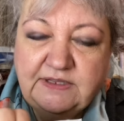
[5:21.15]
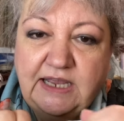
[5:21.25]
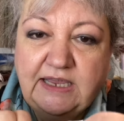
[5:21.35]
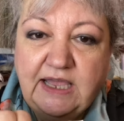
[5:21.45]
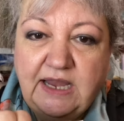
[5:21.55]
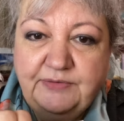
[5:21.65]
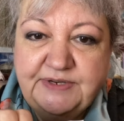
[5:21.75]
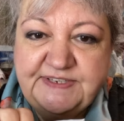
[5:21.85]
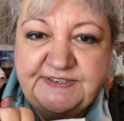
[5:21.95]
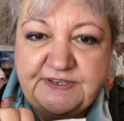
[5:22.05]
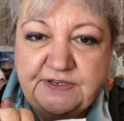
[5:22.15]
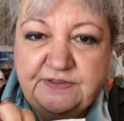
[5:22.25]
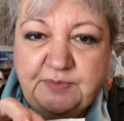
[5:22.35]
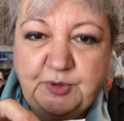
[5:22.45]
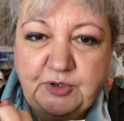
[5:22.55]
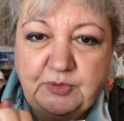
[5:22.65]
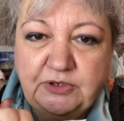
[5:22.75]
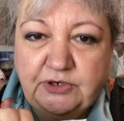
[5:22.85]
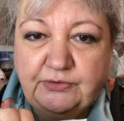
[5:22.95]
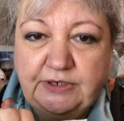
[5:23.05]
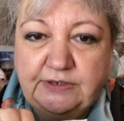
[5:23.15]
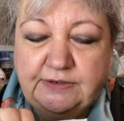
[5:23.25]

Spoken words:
like irises, aren't they, purple and green?